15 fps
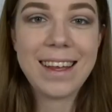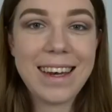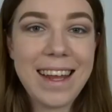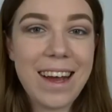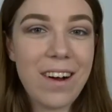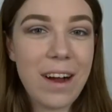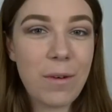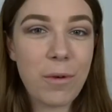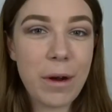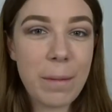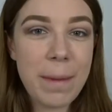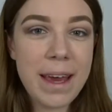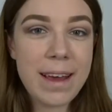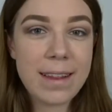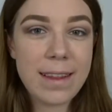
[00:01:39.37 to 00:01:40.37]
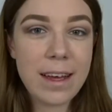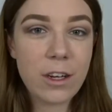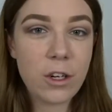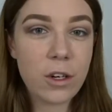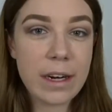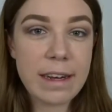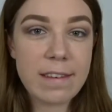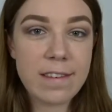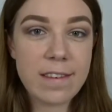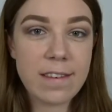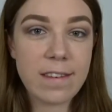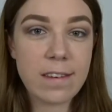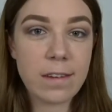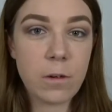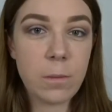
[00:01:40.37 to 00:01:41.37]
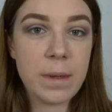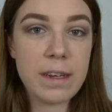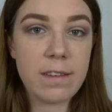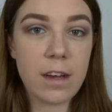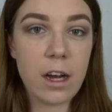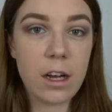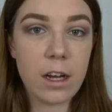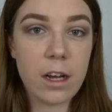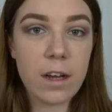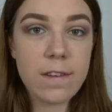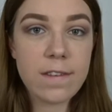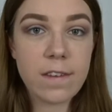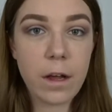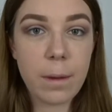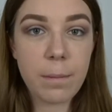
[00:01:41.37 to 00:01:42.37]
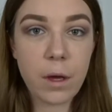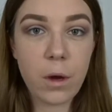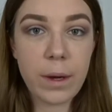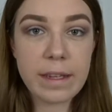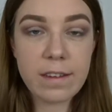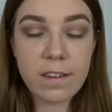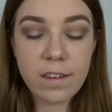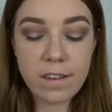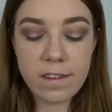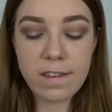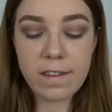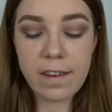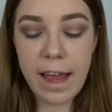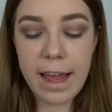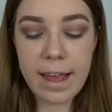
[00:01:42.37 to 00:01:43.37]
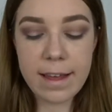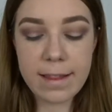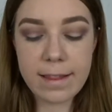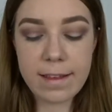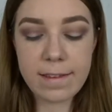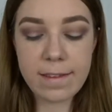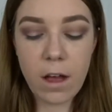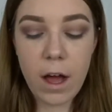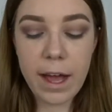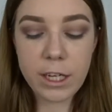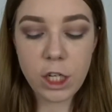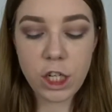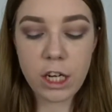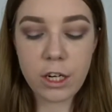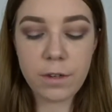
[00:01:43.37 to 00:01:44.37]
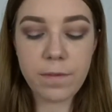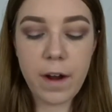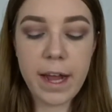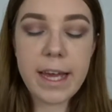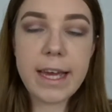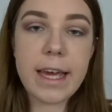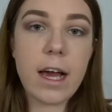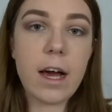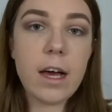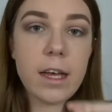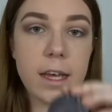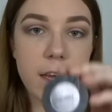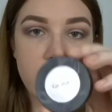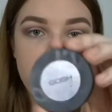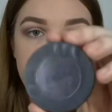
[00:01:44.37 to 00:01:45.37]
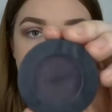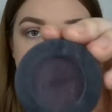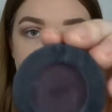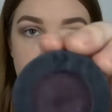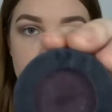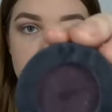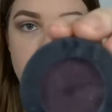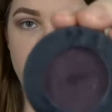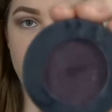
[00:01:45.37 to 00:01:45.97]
Now I want to make that crease just a little bit darker, so I'm going to just take this eyeshadow right here. It is called